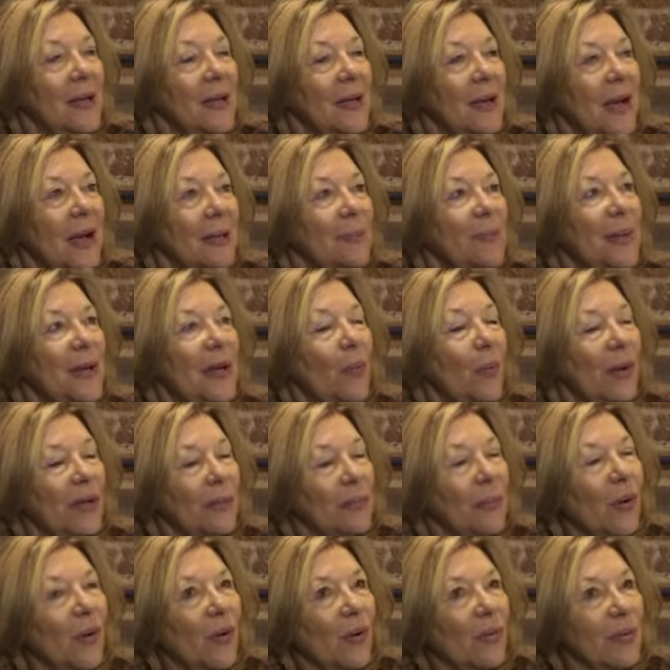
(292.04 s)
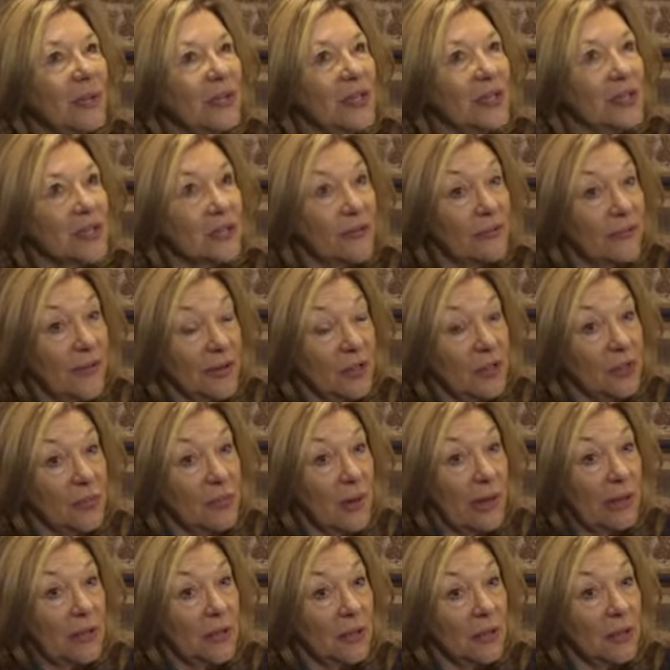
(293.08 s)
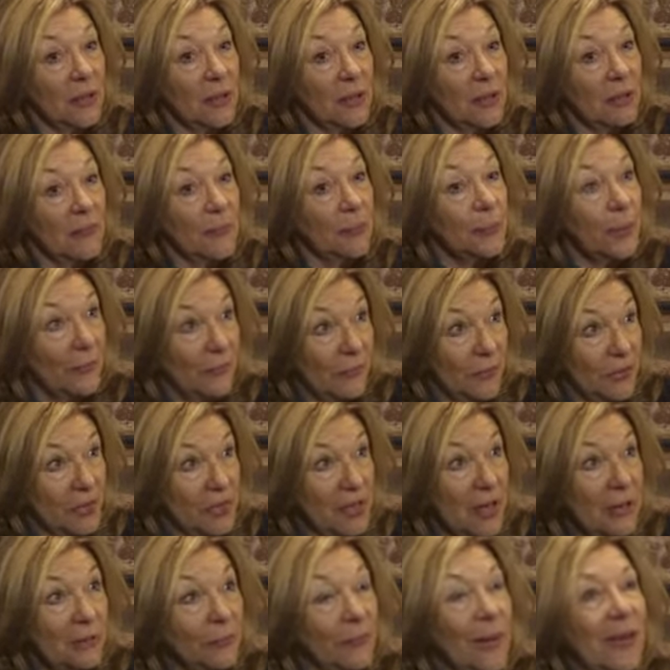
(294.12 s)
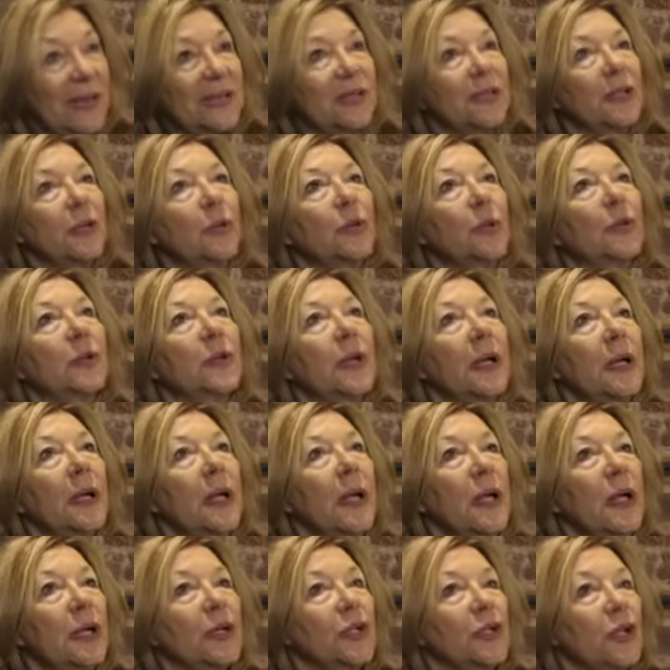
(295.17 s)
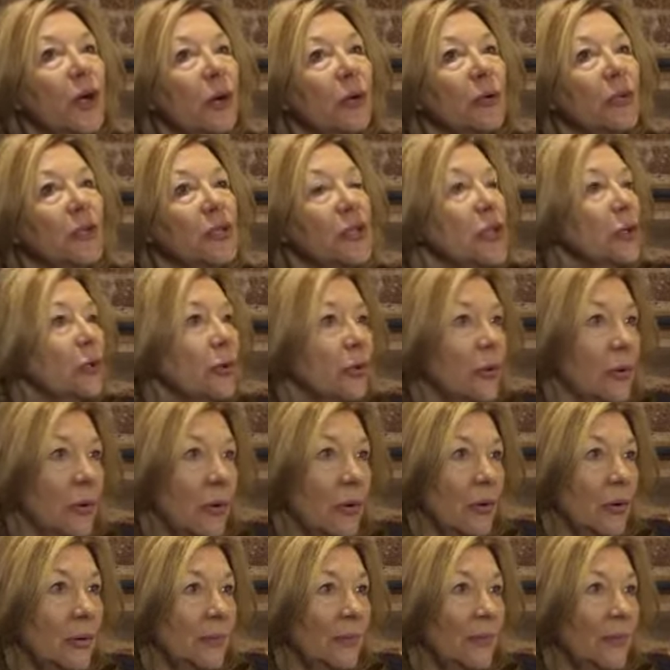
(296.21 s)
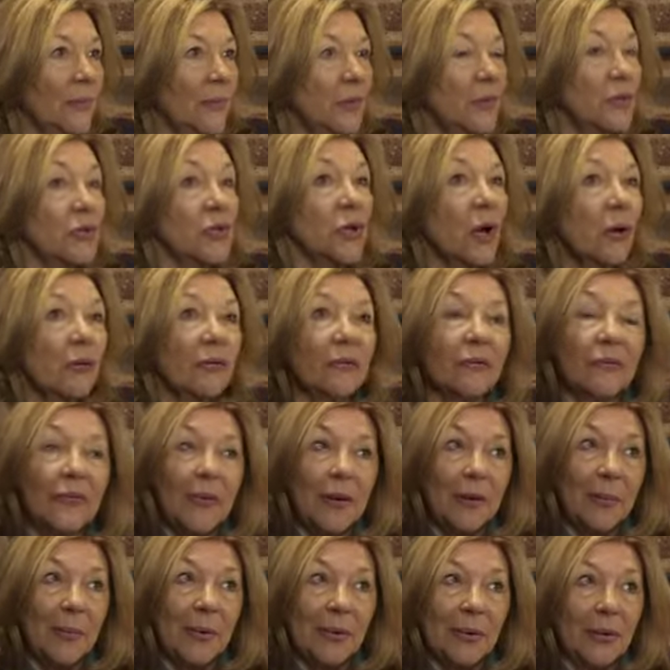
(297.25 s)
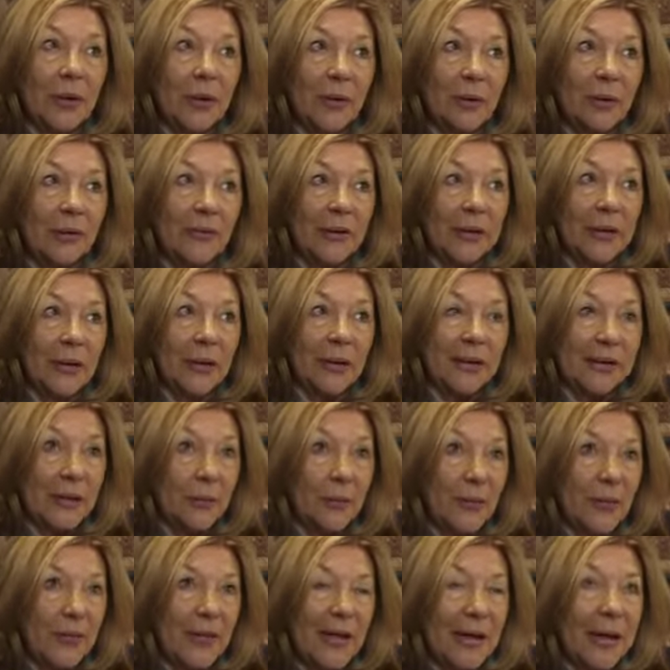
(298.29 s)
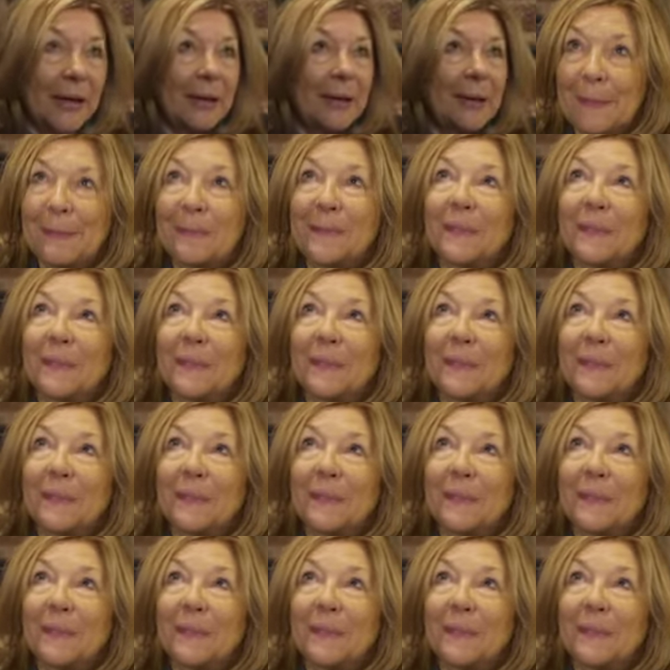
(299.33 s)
I'd pick one more, which is a French writer, a Provençal writer called John Giono, who's not very well known over here, I don't think.